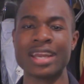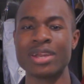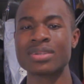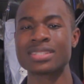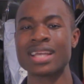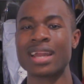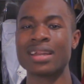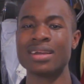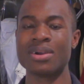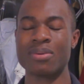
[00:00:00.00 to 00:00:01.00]
I noticed that
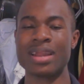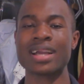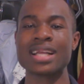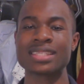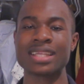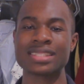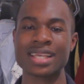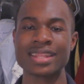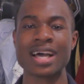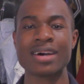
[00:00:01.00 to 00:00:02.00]
when I got to like
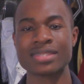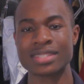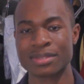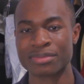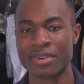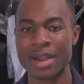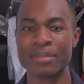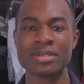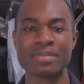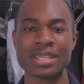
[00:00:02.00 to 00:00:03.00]
10,000 subscribers,